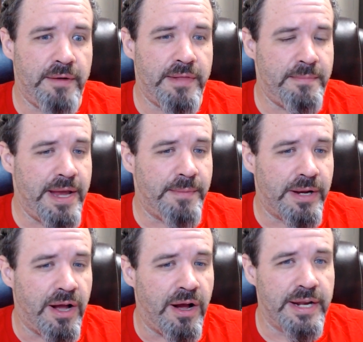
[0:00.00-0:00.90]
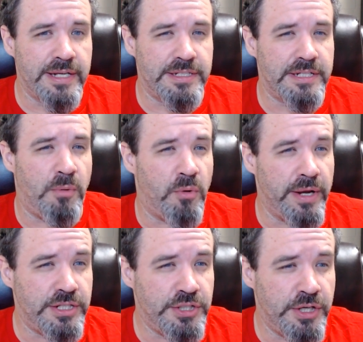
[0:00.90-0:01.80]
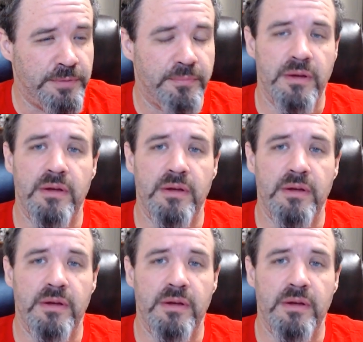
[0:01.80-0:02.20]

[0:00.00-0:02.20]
when they make him a god, it's just boring as shit.